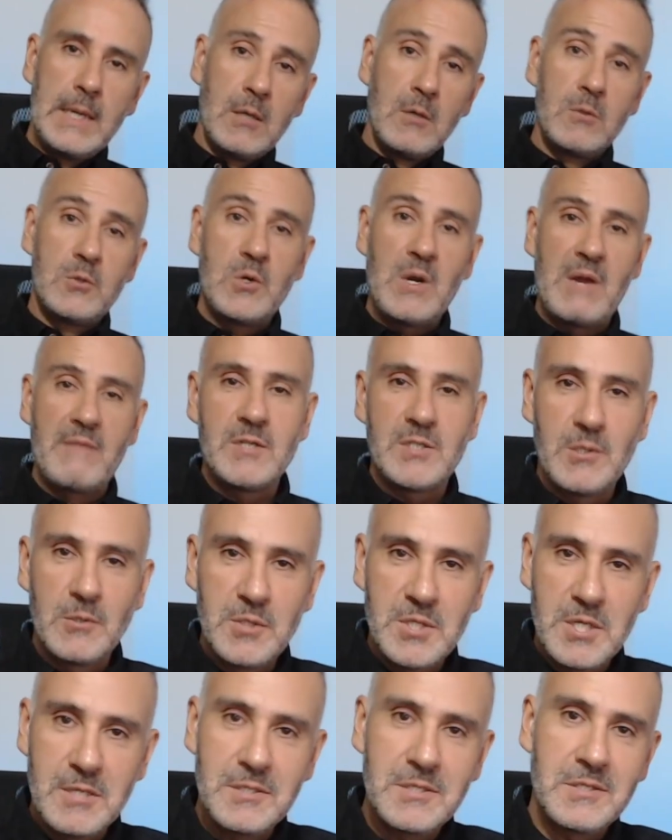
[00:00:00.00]
Hello Driver
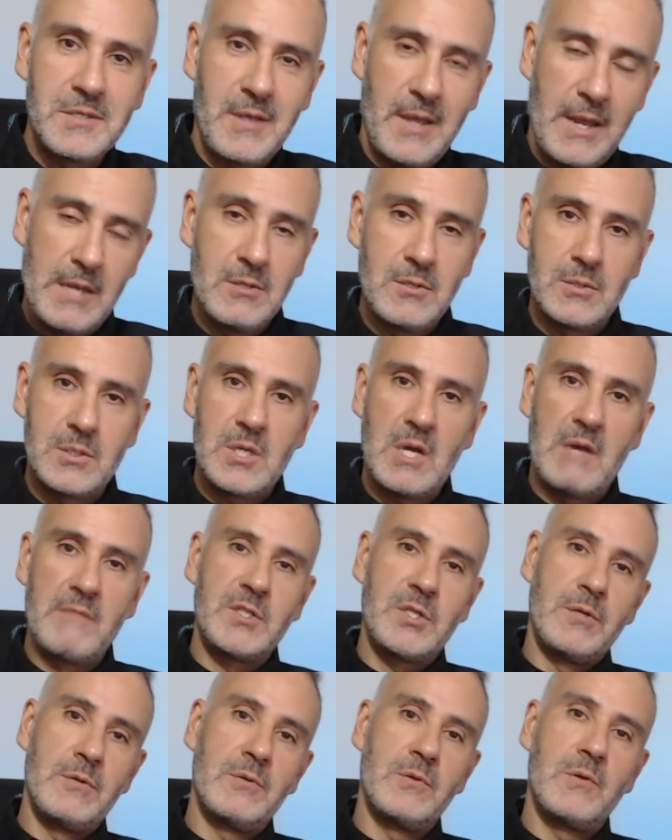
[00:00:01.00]
Associates, Angel
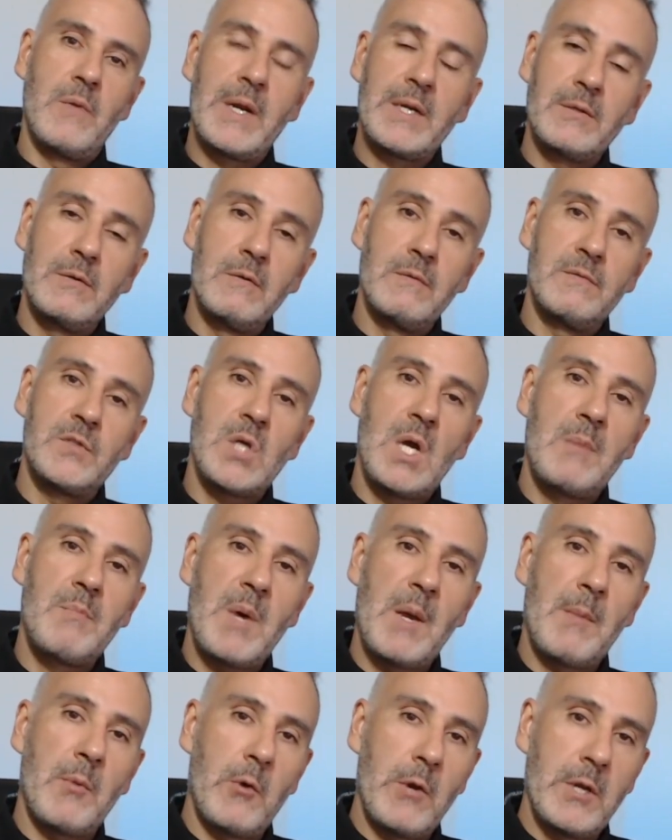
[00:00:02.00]
Chavez here, Director of
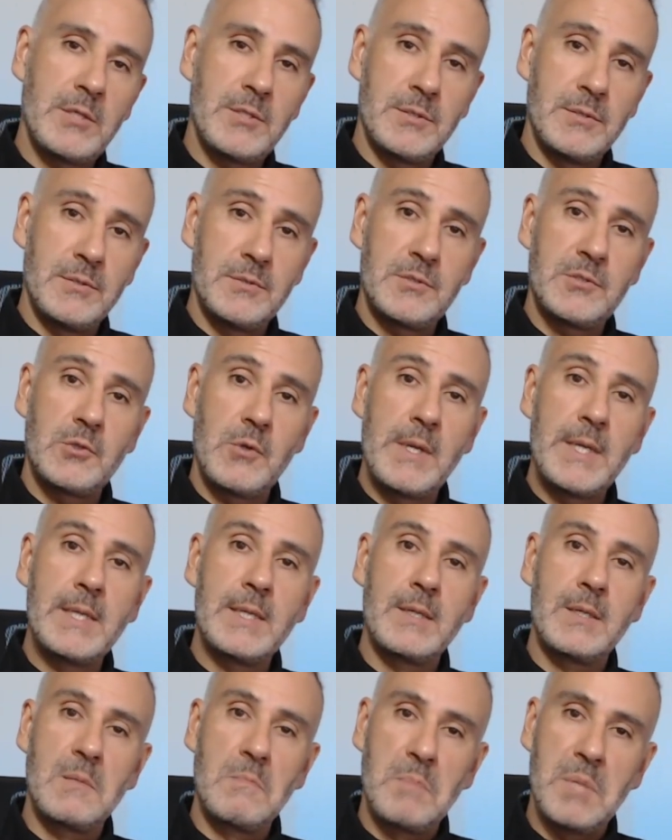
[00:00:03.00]
Shop Operations,
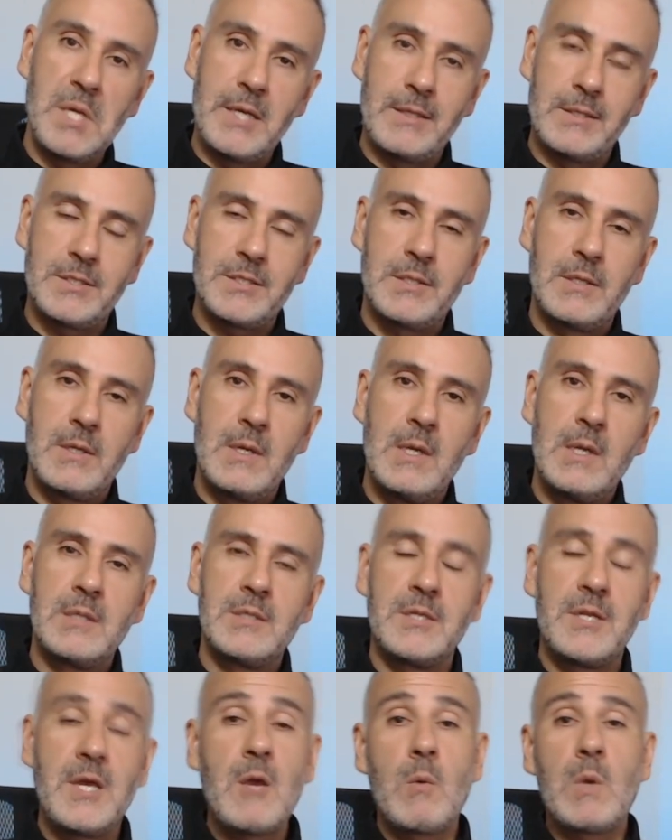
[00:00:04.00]
Training and Compliance.
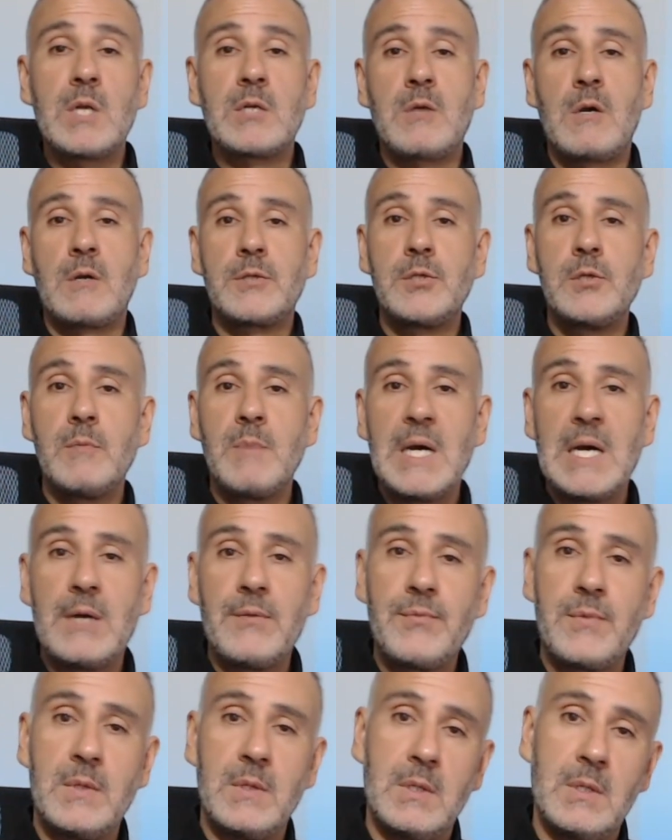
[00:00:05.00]
Today I want to talk to you
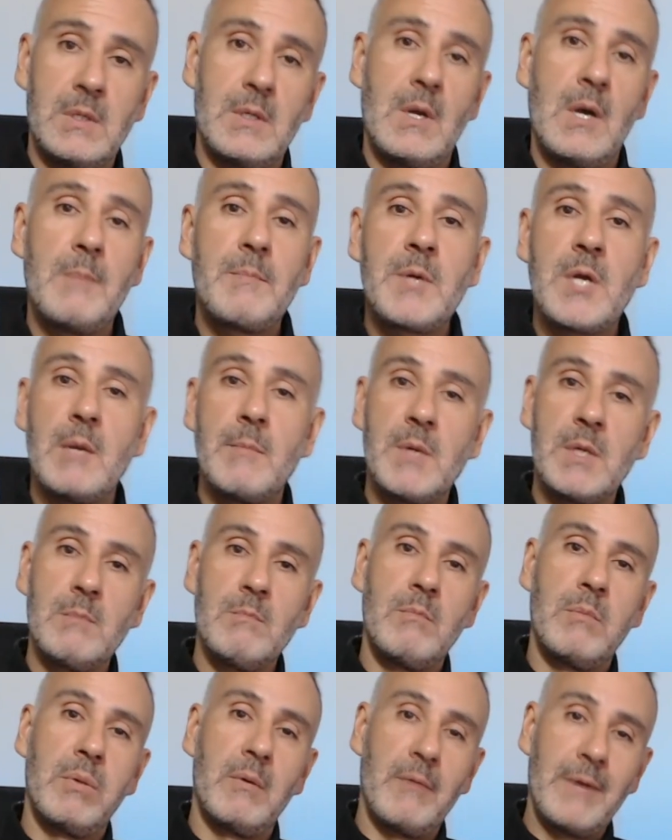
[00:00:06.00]
about the
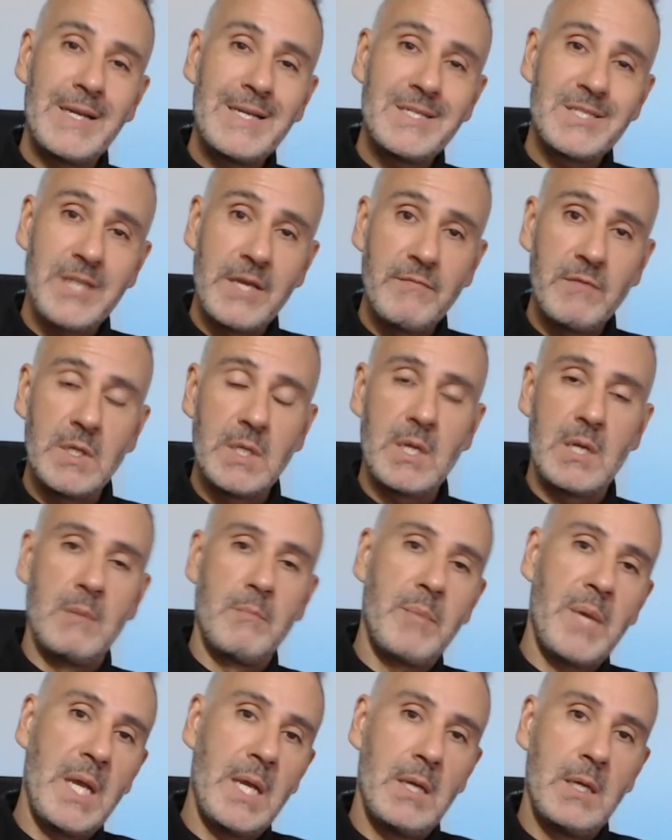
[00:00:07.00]
upcoming brake safety
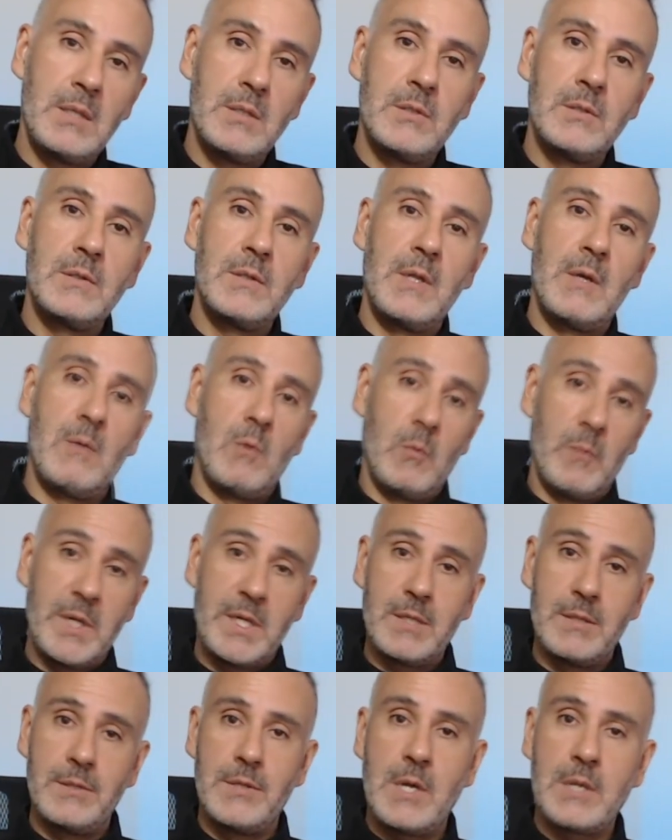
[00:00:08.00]
campaign that will
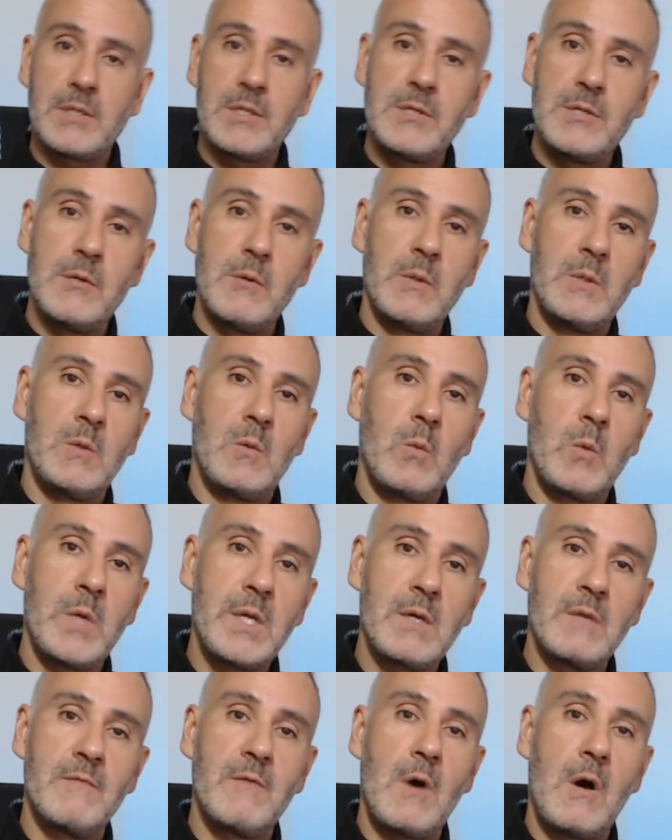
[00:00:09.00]
be conducted during the
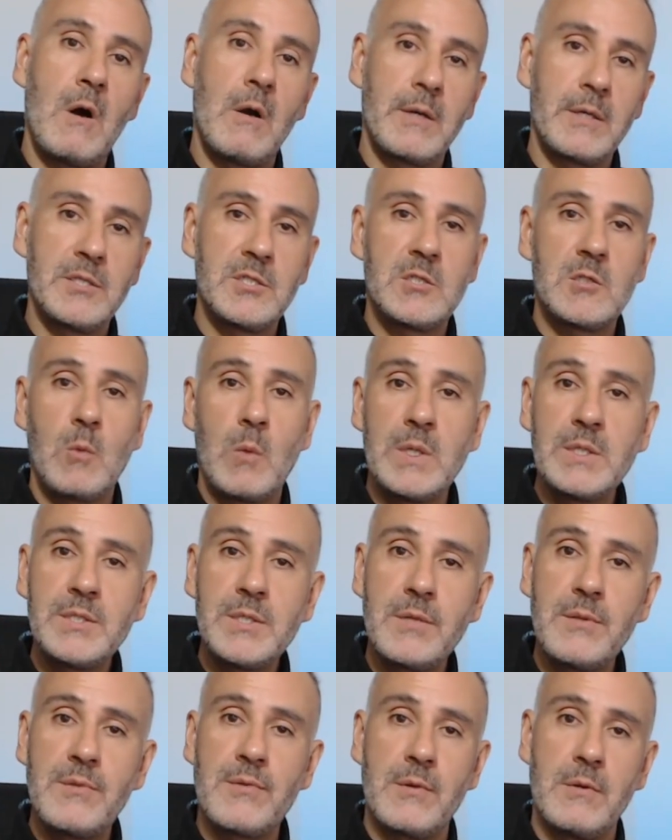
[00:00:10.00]
week of August
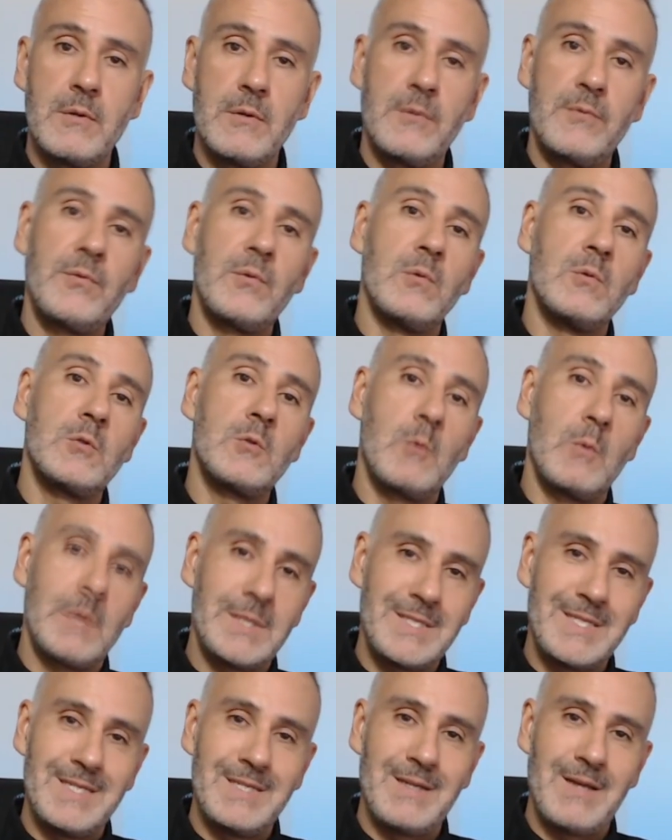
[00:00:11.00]
23rd through
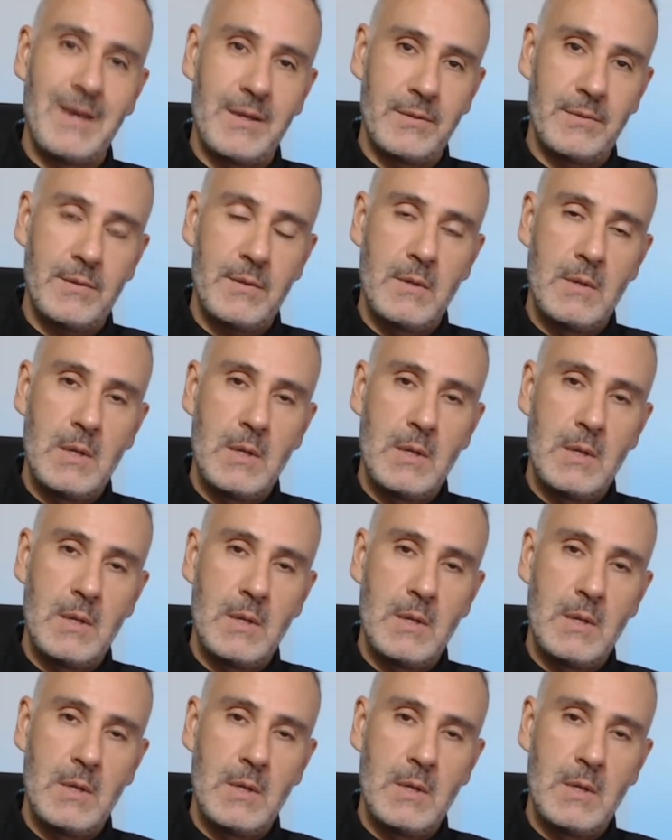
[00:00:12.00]
29th.